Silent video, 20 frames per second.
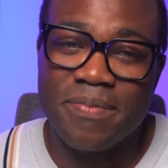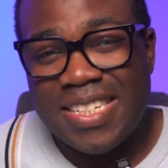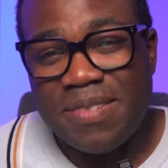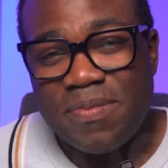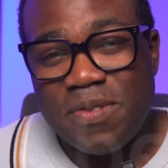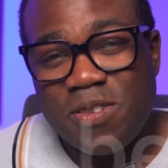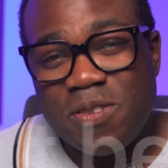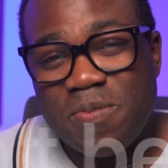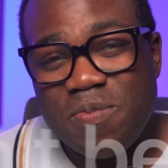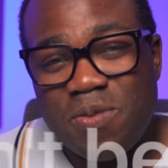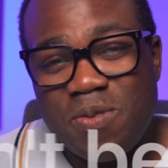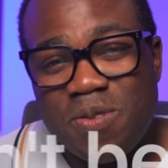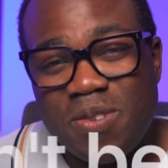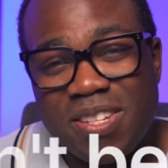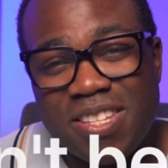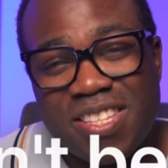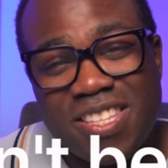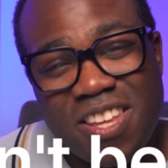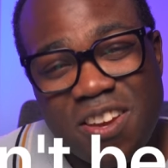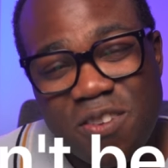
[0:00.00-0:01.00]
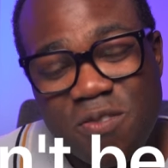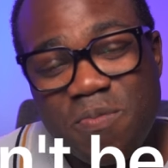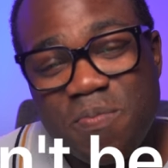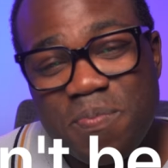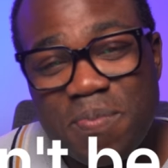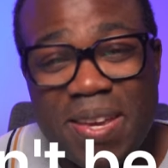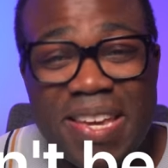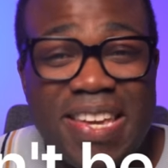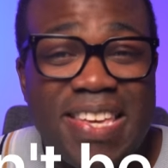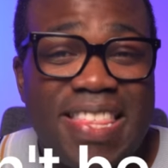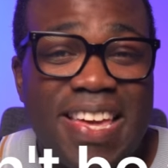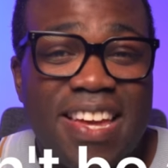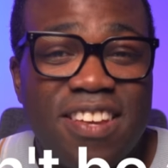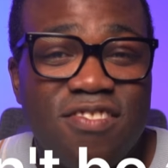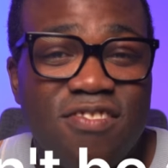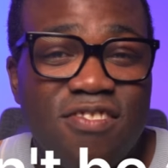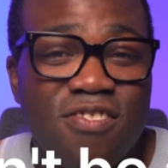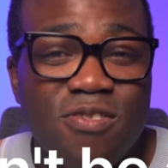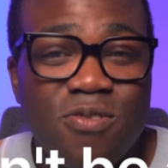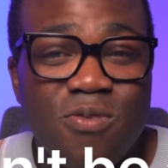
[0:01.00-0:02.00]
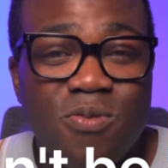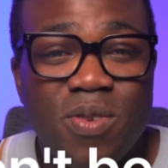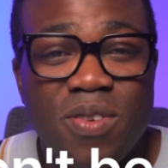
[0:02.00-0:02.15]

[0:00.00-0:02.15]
And most important, don't be that troll.